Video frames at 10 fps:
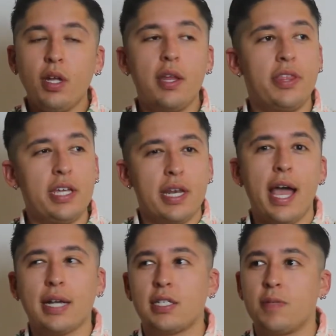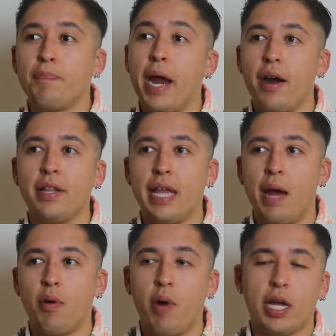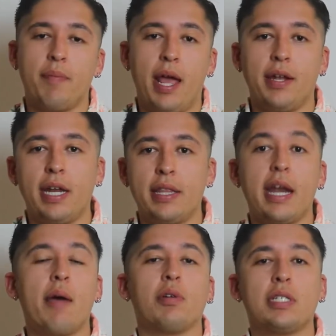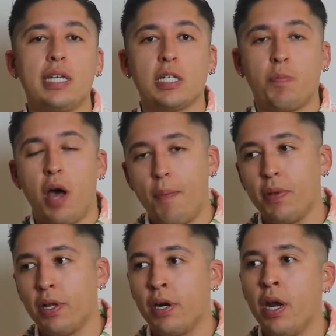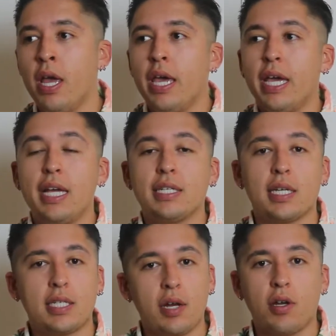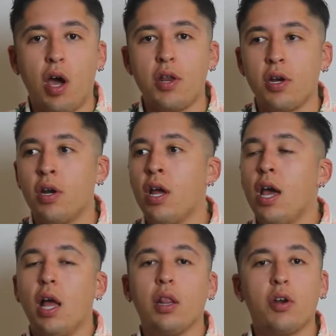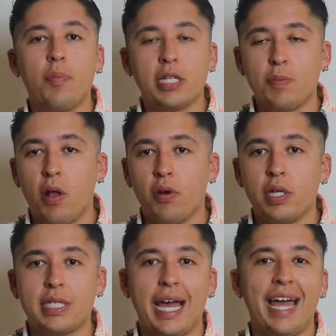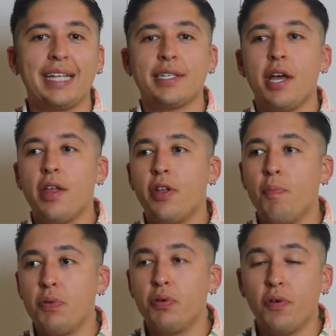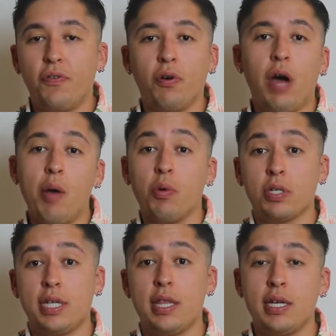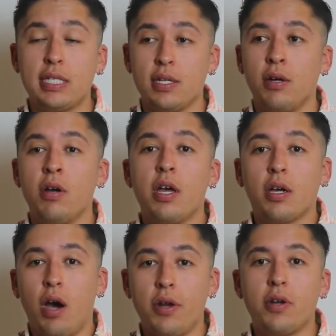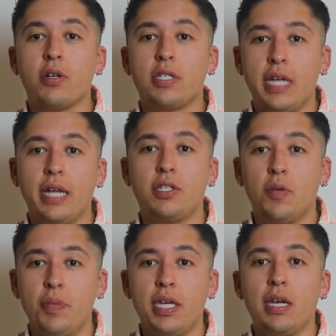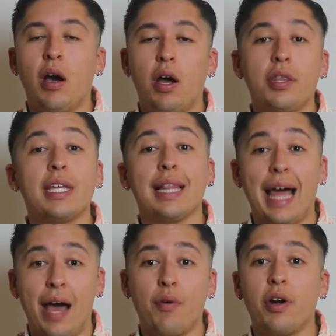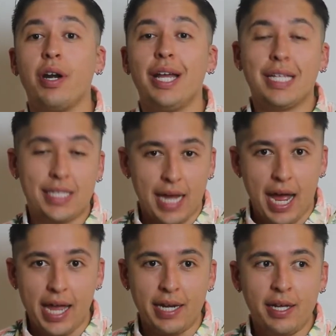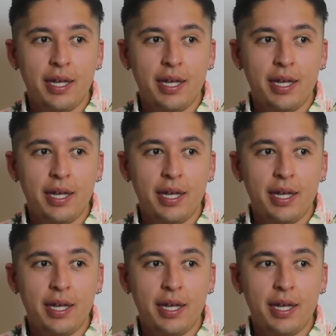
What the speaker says: The next parrot that I would recommend and that I would see as popular is a sun conure, a little bit smaller in size. They're beautiful. I will say this though, conures tend to be on the louder side.